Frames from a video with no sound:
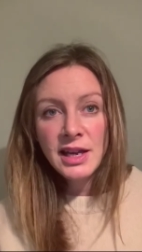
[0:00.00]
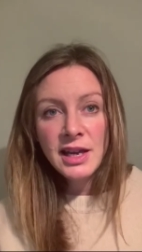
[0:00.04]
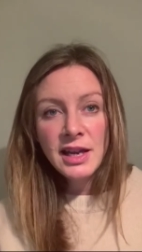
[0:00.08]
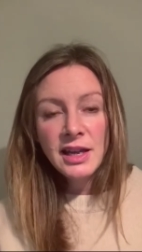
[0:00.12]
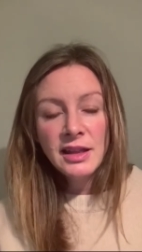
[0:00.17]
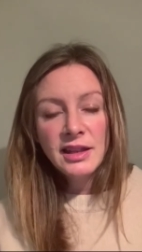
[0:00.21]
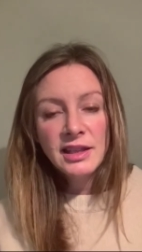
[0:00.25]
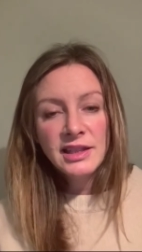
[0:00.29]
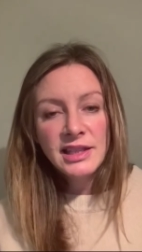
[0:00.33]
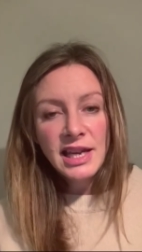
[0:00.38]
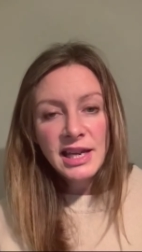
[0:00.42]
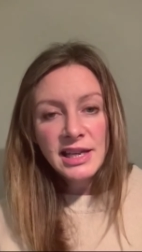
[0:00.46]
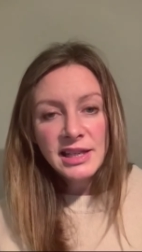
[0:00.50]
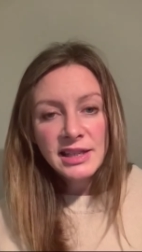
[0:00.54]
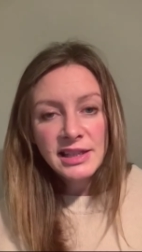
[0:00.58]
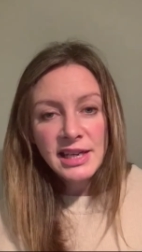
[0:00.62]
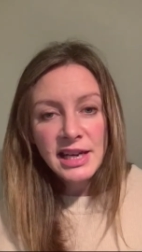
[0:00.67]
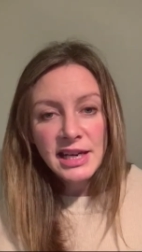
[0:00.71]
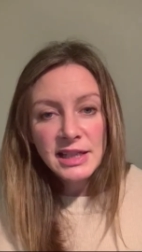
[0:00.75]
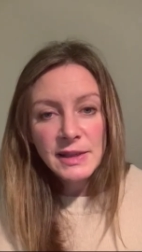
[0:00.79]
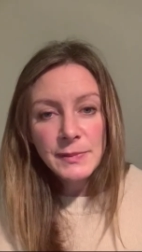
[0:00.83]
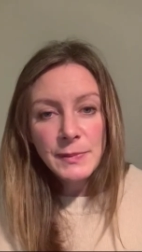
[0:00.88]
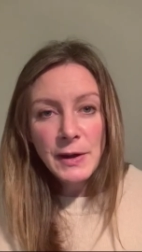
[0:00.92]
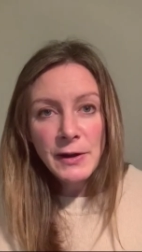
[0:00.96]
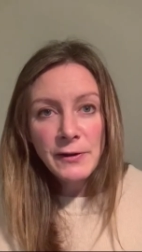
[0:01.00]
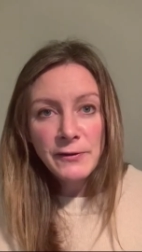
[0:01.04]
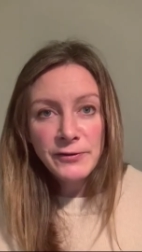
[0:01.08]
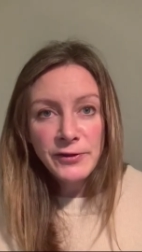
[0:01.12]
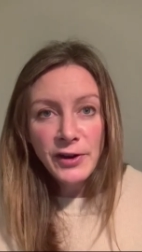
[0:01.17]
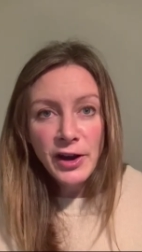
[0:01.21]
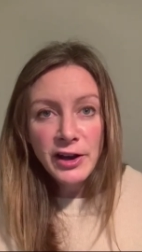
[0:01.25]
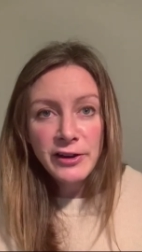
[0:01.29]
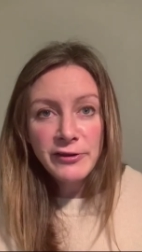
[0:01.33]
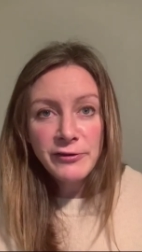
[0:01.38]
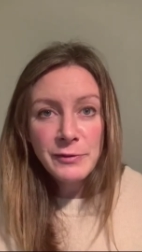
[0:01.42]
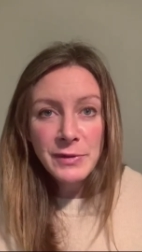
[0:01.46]
The test takes about
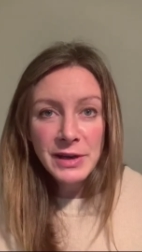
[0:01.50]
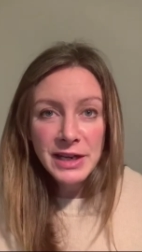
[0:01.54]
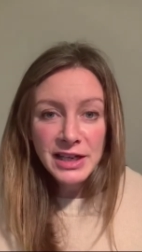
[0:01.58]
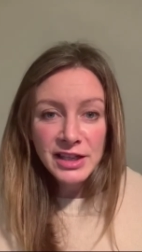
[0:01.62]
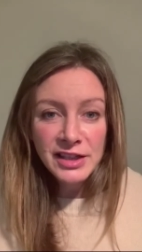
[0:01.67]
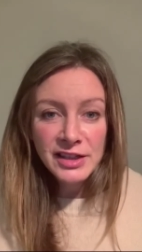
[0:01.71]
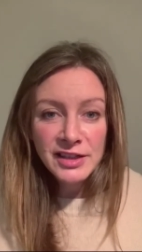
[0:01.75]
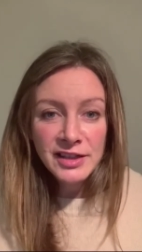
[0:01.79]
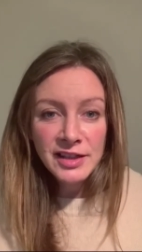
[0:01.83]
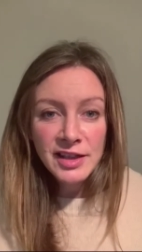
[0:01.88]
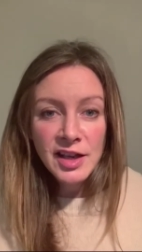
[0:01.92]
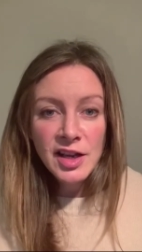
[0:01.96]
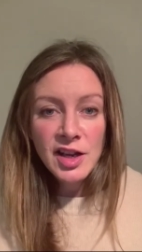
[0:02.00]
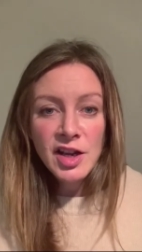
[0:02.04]
five minutes.